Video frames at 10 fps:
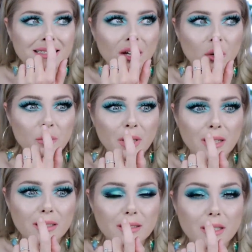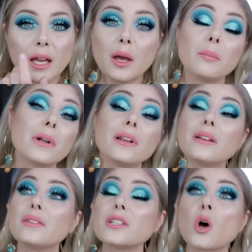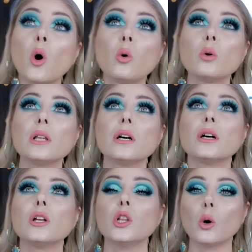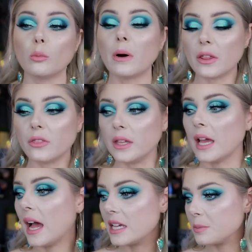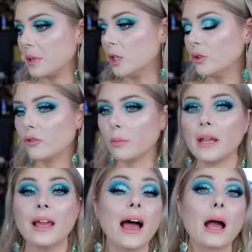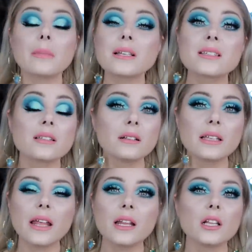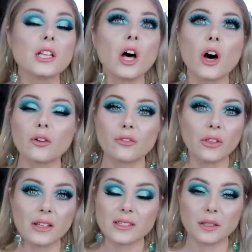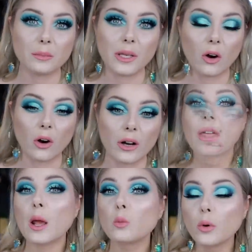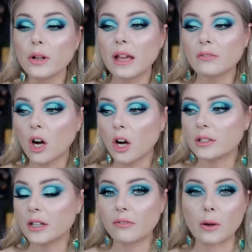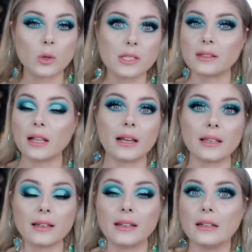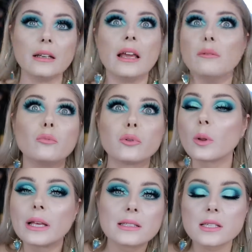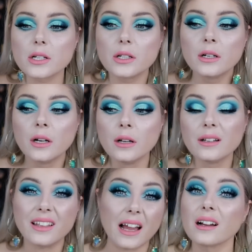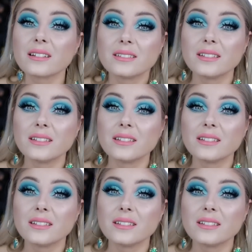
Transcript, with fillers: I hope not. But this whole low-buy thing has been good for me. Am I still getting a lot of things in P R that I wouldn't have got if I wasn't like an influencer? Yeah.